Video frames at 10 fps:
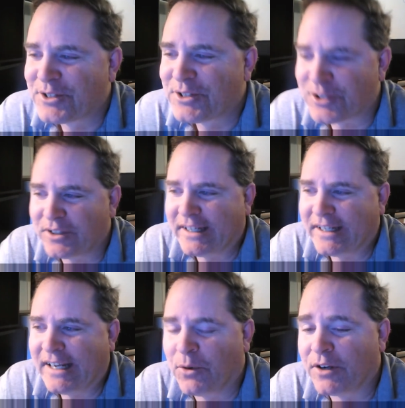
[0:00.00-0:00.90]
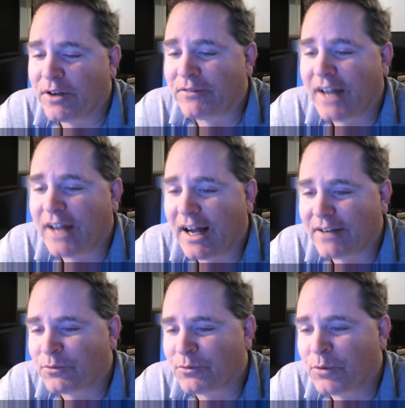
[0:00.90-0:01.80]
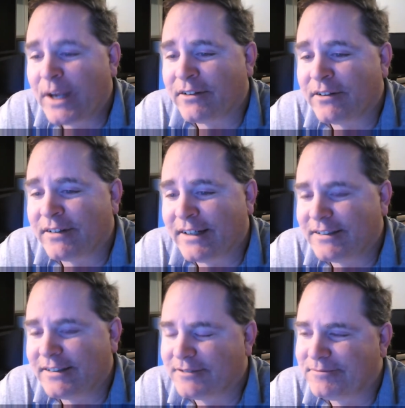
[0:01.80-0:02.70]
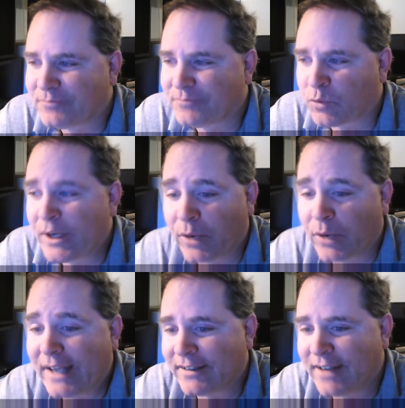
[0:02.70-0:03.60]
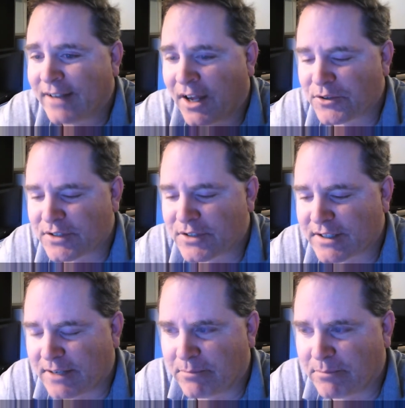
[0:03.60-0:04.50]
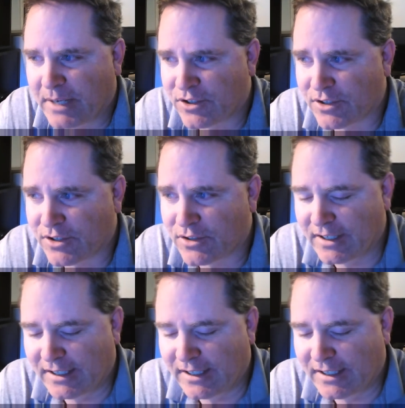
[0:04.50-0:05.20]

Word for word: Surely he would have not written it, rewritten 116 pages